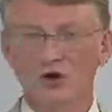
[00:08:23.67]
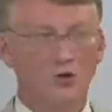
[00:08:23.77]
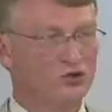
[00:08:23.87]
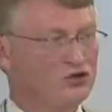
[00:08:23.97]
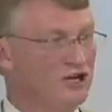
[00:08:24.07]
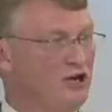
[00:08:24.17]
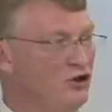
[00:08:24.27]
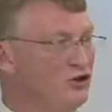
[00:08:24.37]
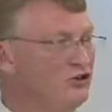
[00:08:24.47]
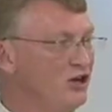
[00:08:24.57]
Well, she
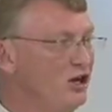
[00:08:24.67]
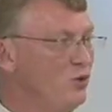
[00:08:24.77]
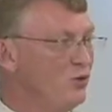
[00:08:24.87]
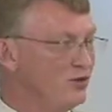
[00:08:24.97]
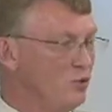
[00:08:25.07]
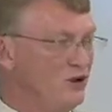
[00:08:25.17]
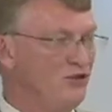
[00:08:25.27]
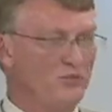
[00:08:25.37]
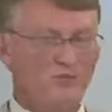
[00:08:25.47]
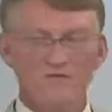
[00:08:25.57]
hooked up with one
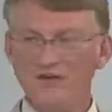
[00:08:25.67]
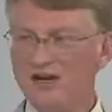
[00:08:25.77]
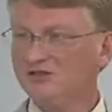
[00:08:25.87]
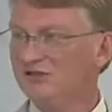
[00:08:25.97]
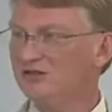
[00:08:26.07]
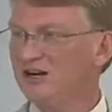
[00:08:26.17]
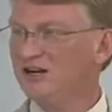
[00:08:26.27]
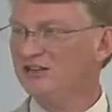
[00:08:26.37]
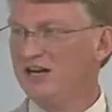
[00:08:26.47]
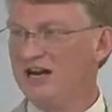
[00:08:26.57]
of the professors here
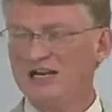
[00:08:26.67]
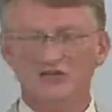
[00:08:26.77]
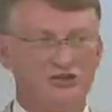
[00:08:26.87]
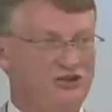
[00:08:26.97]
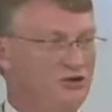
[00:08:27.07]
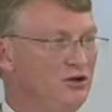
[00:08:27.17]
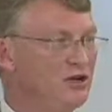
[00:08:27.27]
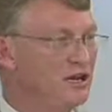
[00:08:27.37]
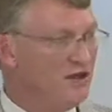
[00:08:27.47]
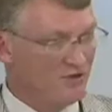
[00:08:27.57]
at JSU.
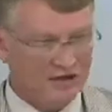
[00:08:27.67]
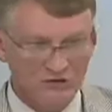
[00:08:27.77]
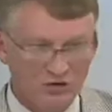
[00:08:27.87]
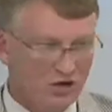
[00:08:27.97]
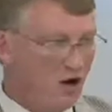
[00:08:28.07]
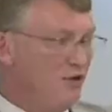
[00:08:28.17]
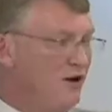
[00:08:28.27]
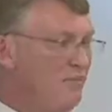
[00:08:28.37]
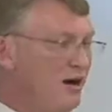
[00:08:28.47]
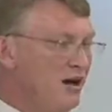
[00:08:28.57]
They took all
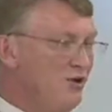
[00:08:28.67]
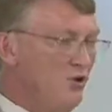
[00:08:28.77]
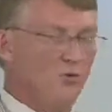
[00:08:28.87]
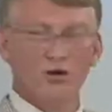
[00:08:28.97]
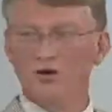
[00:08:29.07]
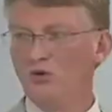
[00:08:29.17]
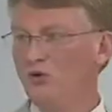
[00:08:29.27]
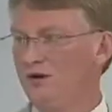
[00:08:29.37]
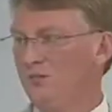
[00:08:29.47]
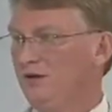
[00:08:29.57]
their paranormal
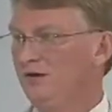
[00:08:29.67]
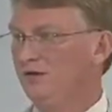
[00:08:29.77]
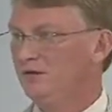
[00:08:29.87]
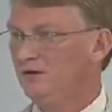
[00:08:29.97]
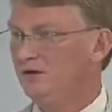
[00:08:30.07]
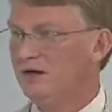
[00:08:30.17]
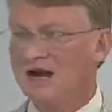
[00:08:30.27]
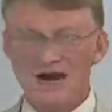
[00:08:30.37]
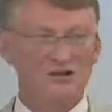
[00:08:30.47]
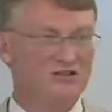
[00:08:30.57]
equipment
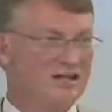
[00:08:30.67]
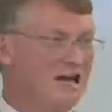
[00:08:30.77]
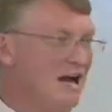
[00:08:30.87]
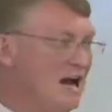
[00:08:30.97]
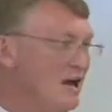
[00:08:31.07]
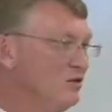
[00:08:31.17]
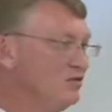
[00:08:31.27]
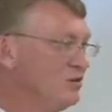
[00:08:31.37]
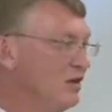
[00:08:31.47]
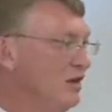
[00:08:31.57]
out to that
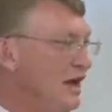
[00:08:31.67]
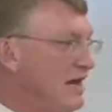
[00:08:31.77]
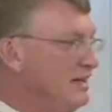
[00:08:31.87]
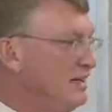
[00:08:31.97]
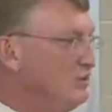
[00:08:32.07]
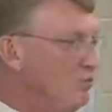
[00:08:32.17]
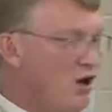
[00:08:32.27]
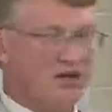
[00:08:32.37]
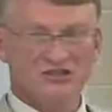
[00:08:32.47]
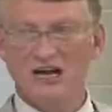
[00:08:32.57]
house and did the
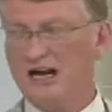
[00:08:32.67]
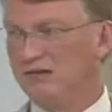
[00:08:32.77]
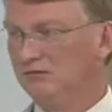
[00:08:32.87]
project.